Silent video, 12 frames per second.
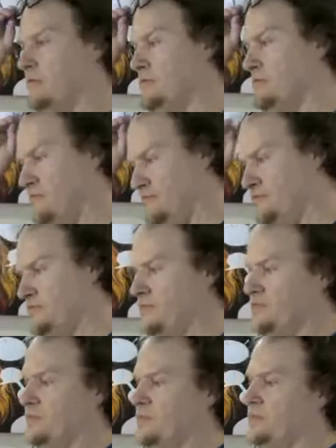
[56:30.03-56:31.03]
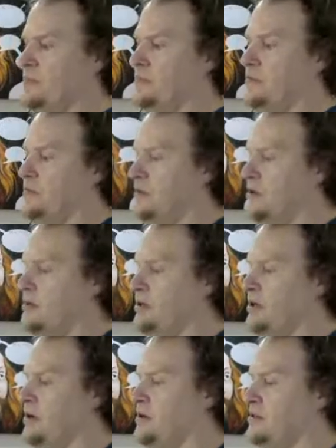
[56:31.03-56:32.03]
I'm gonna be honest here. One of the
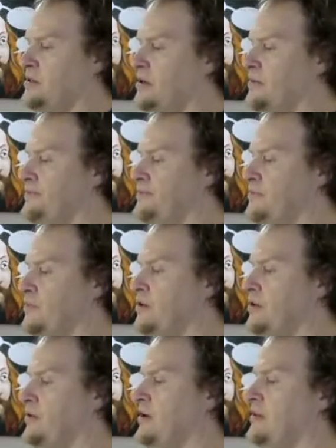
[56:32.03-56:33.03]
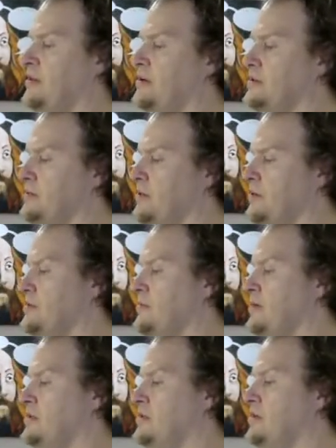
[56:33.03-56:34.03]
great things about your guys'
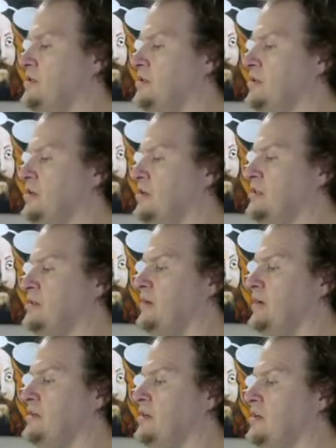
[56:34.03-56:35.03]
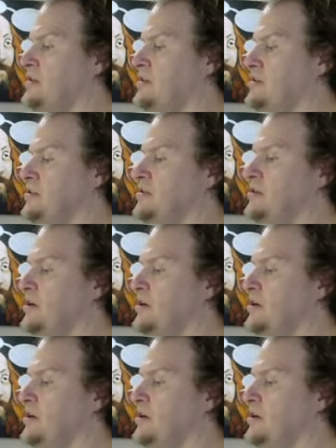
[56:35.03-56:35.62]
imagination, kids' imaginations in general,